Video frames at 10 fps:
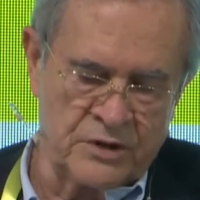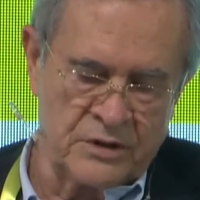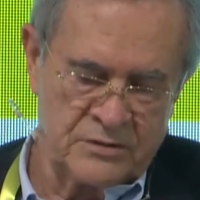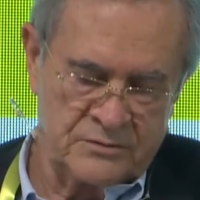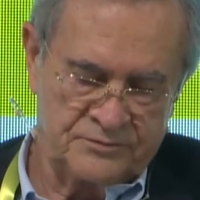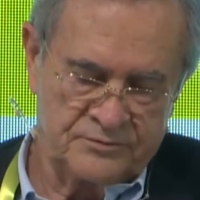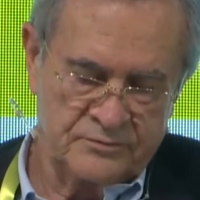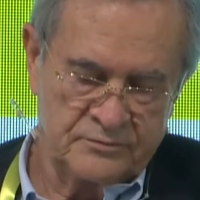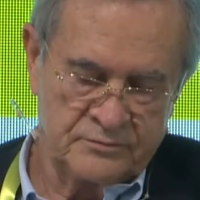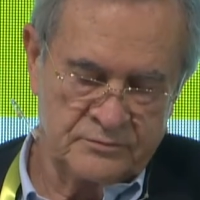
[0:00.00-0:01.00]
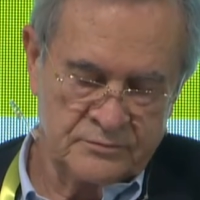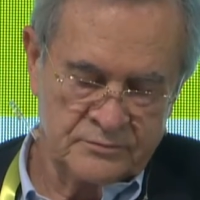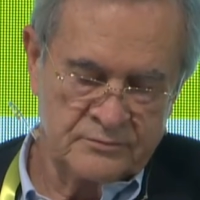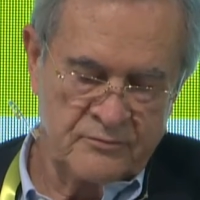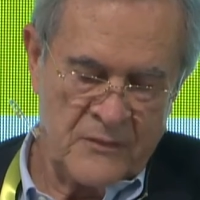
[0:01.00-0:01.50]
We need to
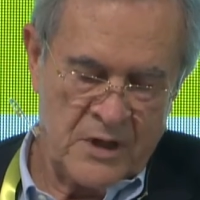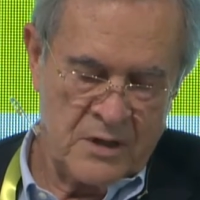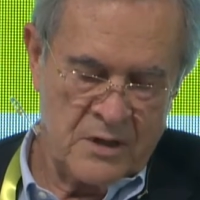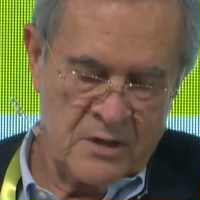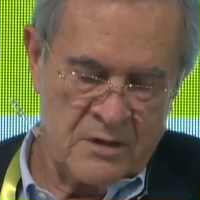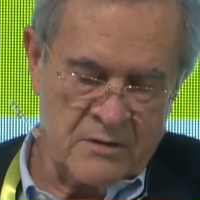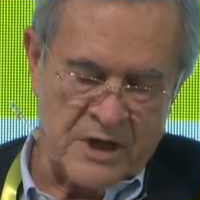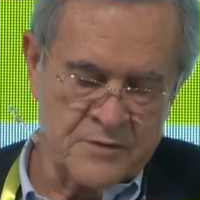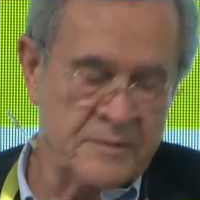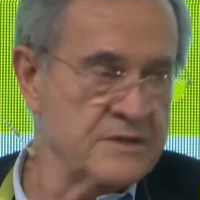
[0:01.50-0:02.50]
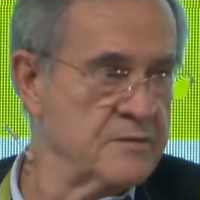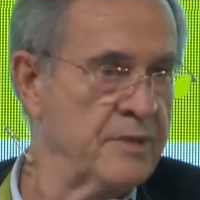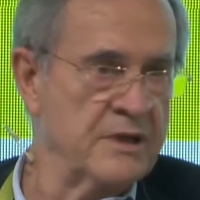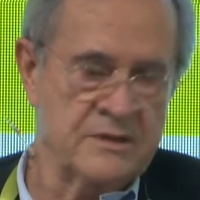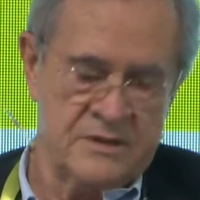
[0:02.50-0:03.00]
keep promoting our
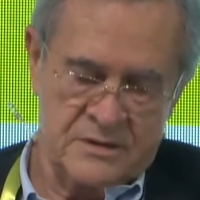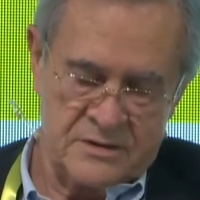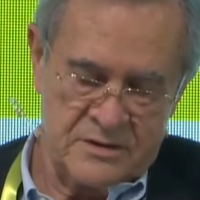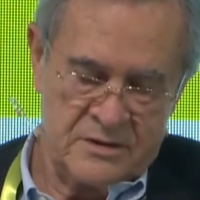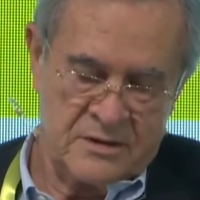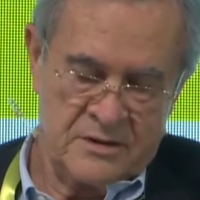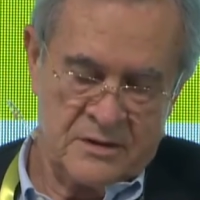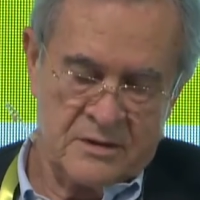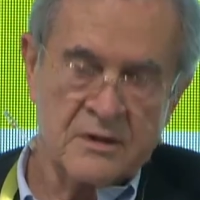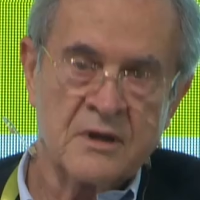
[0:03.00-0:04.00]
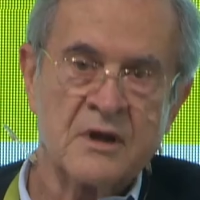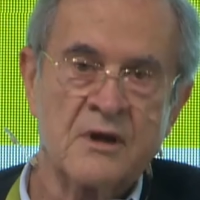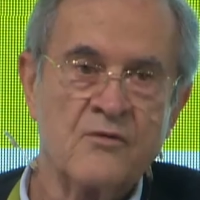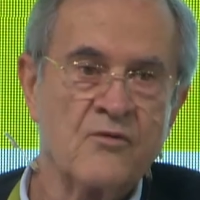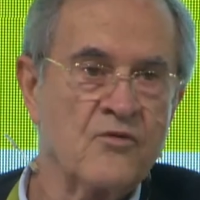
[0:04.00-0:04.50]
agriculture in the world as a
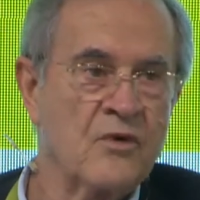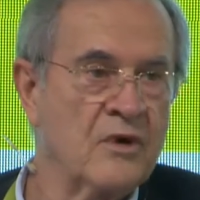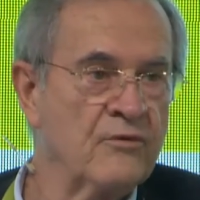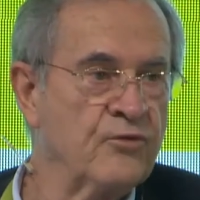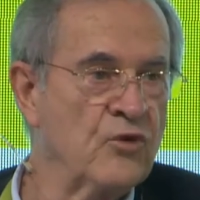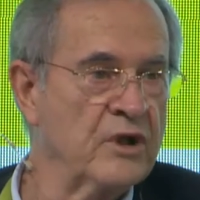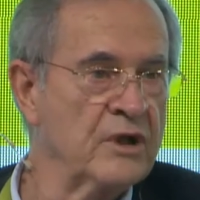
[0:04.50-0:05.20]
sustainable model.